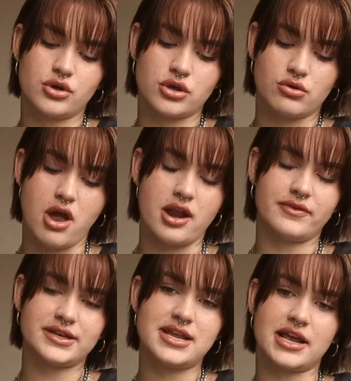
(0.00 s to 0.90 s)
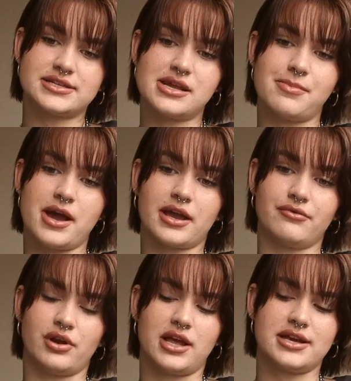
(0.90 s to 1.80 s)
you kind of like take a step back
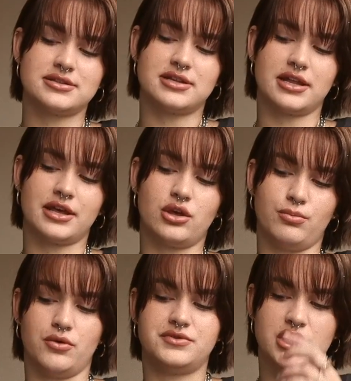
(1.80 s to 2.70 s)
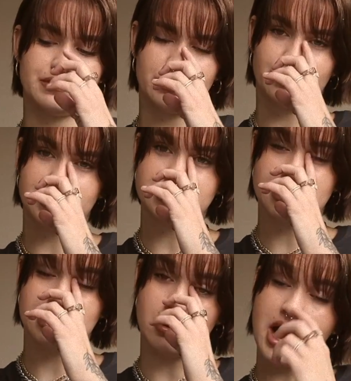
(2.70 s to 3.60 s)
and realize that like you moved here for a
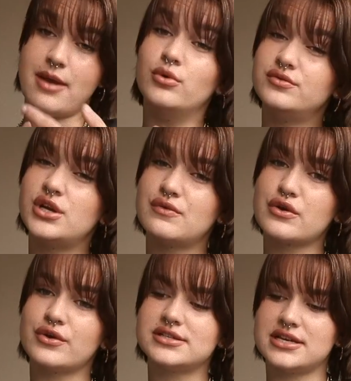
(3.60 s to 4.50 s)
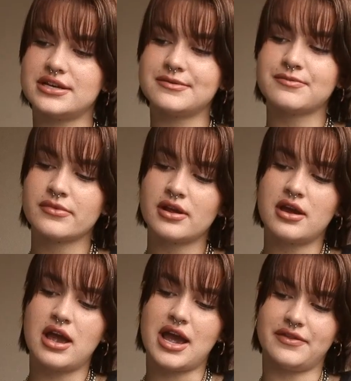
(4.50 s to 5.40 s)
reason, and I moved here for a reason,
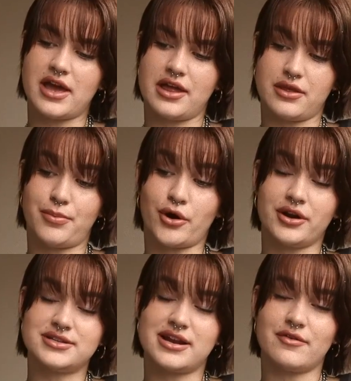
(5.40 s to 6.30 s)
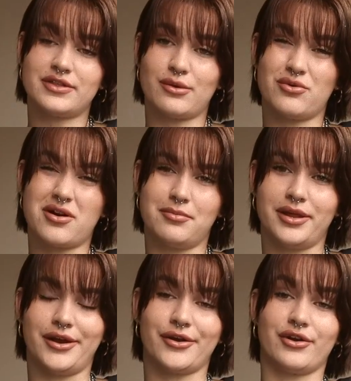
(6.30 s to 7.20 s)
and that the parties and everything will come
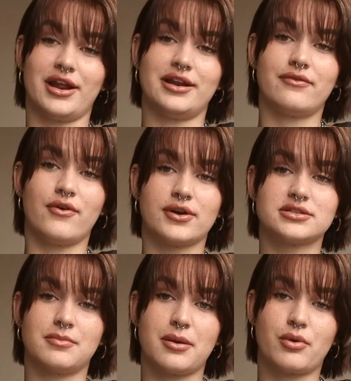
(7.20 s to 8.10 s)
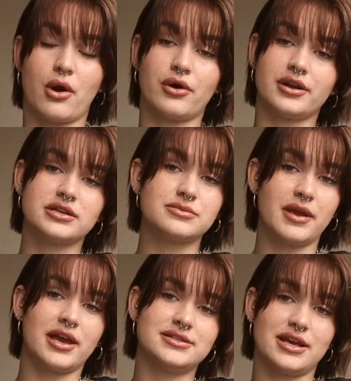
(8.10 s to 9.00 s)
later, and I need to focus on my priorities
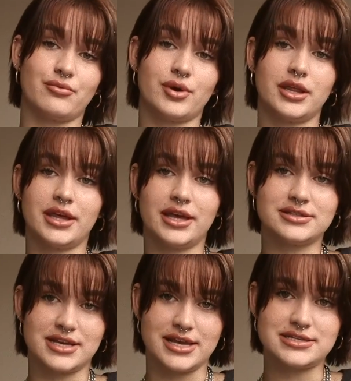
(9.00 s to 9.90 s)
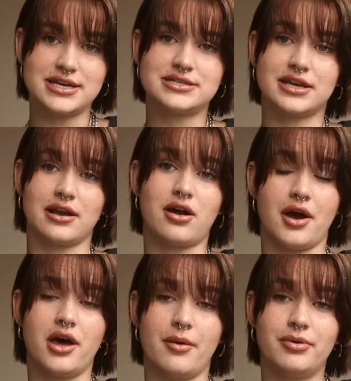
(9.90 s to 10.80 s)
because it really is easy to get
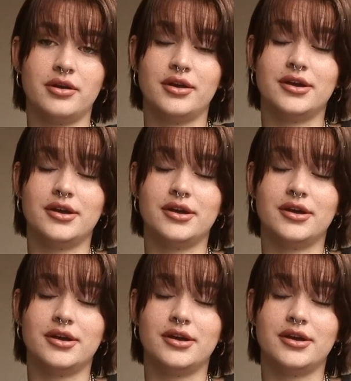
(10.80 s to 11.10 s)
caught up